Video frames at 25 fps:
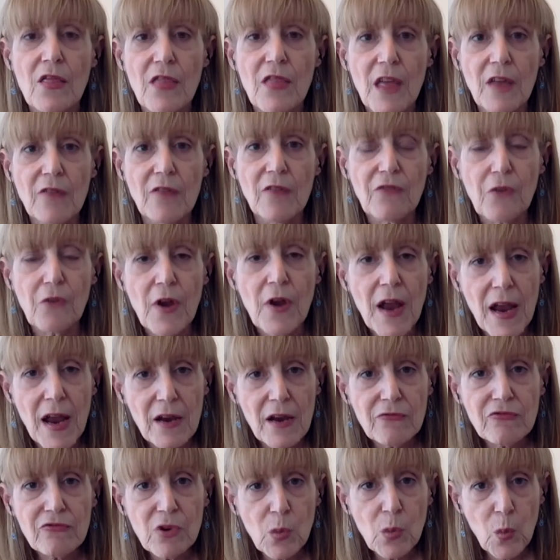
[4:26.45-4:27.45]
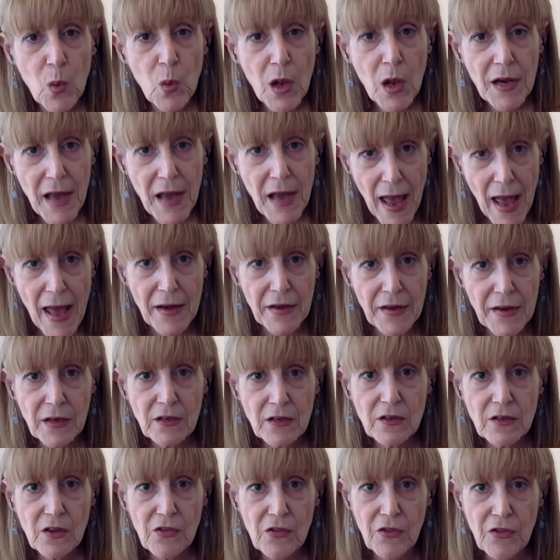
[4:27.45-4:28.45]
that for every one
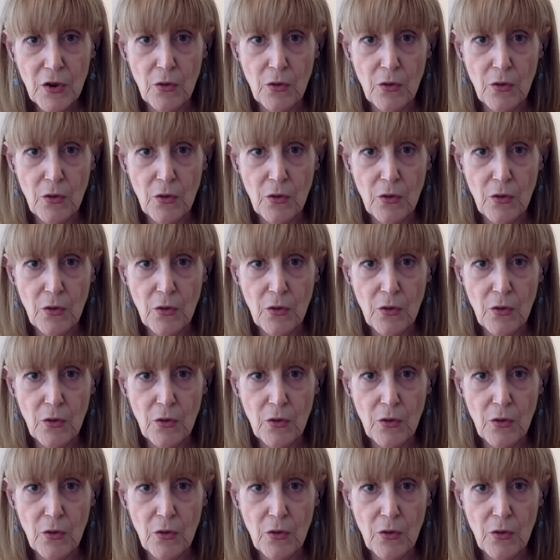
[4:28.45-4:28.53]
addict,